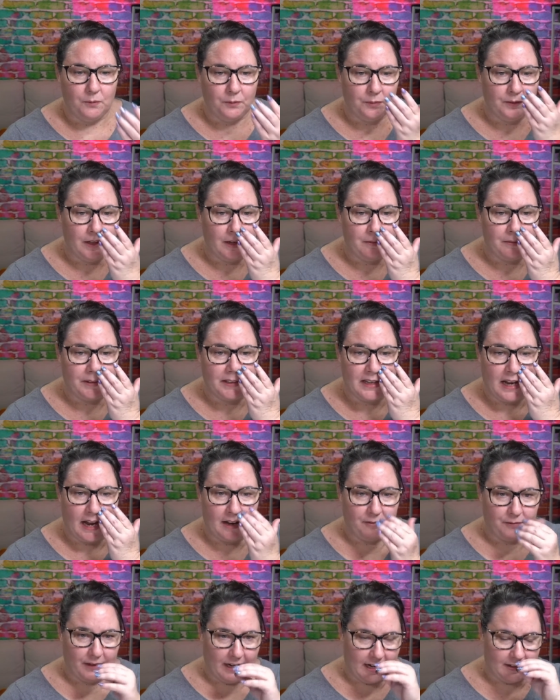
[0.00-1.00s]
yeah, we'd
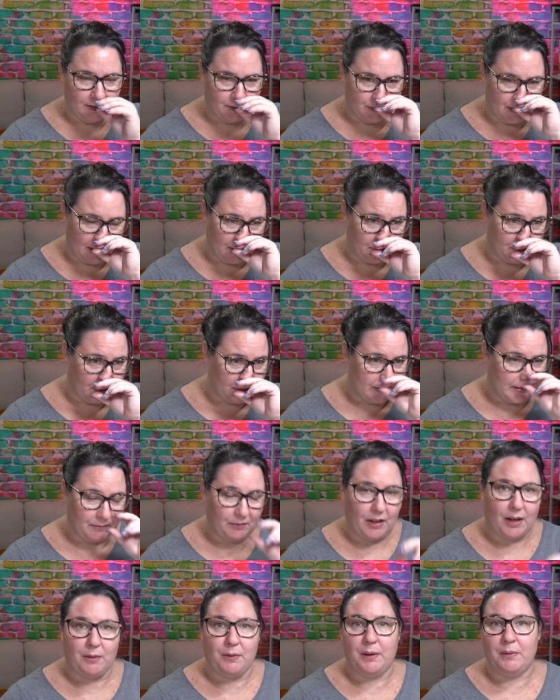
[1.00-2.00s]
had we had to all get dressed up
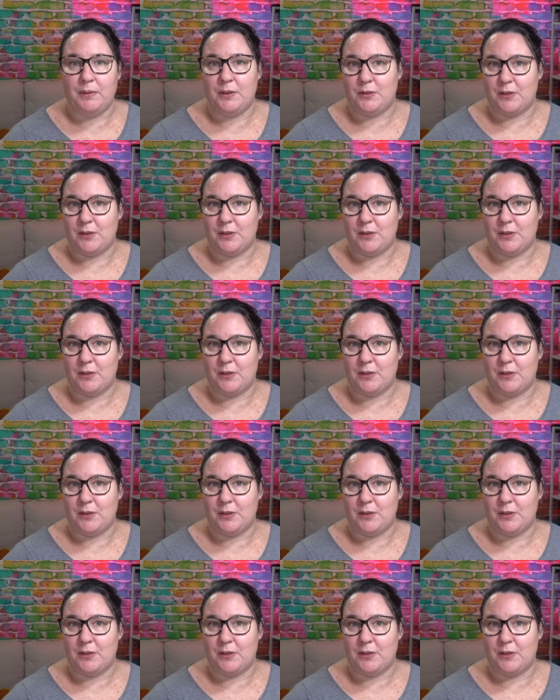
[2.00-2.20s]
like we would